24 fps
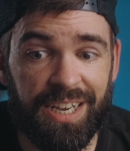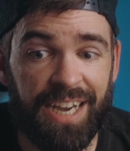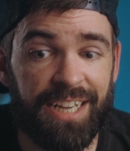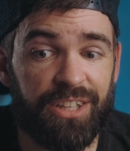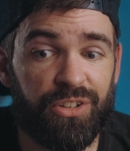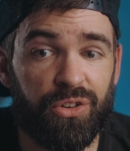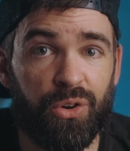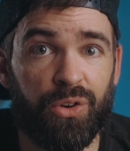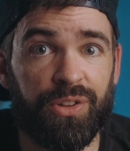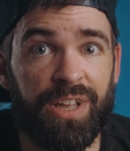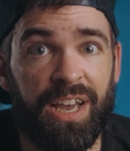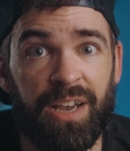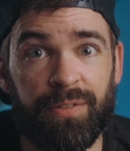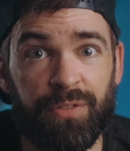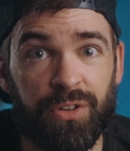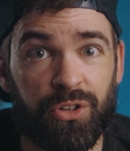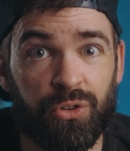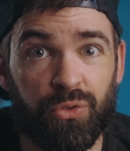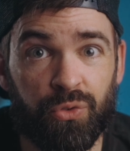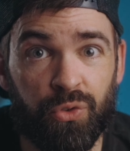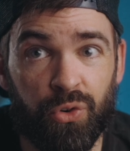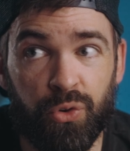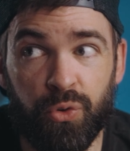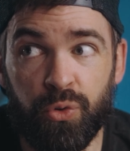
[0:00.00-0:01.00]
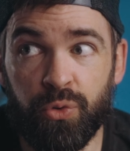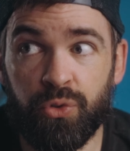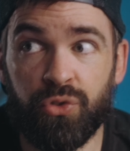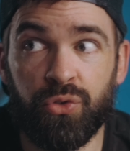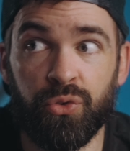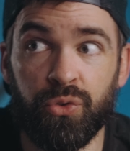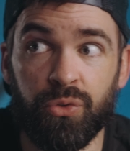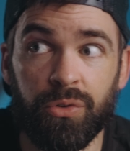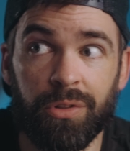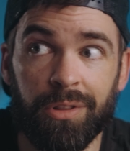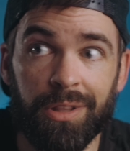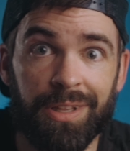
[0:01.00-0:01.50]
I don't have a crew
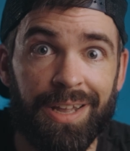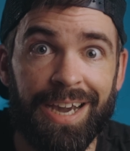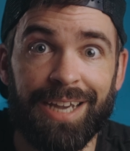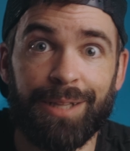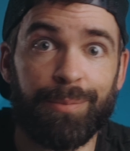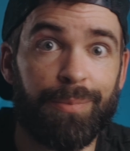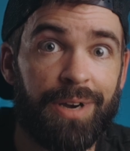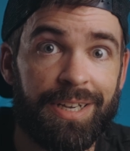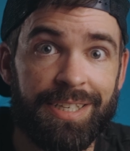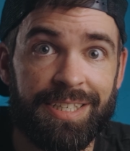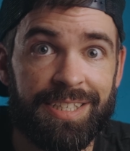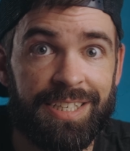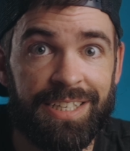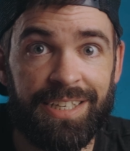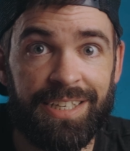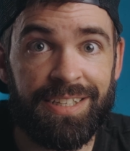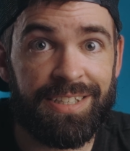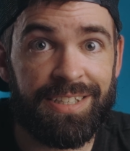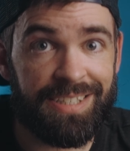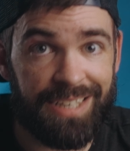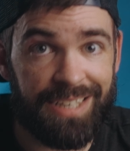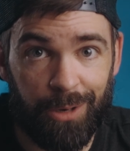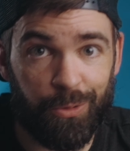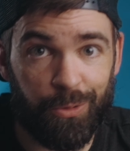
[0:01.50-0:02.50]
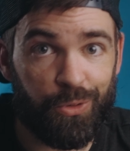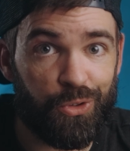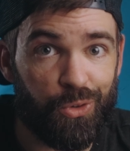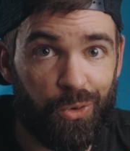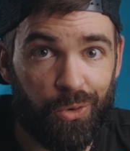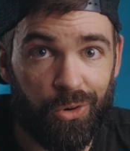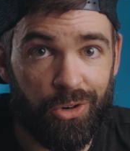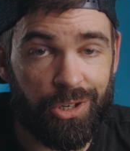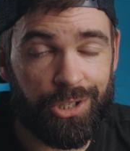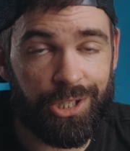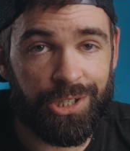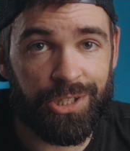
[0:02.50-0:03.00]
to light my scenes
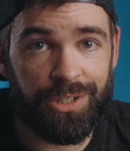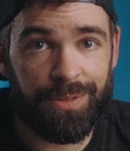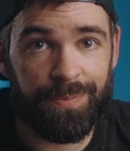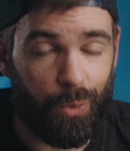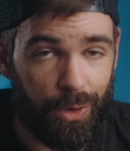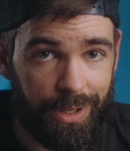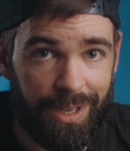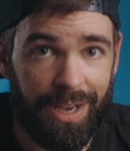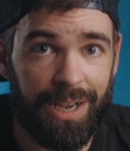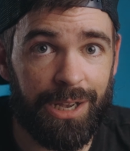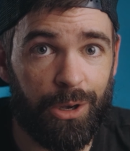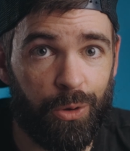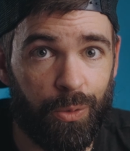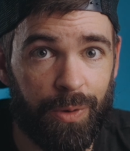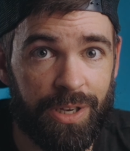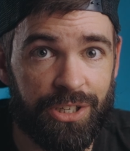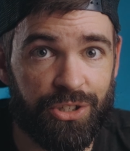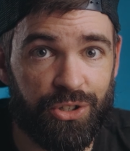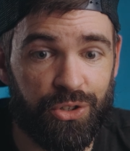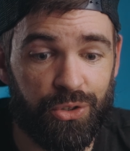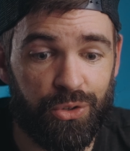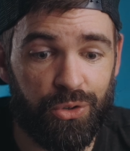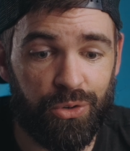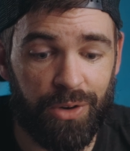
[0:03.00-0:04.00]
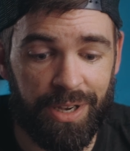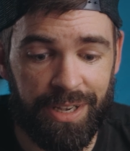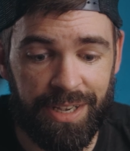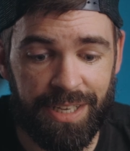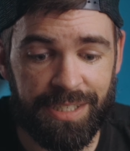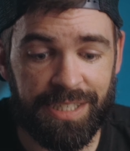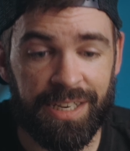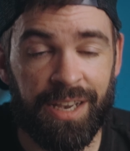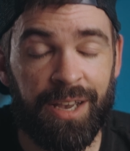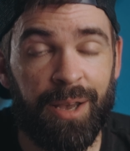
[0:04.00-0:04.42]
outdoors, what I always do is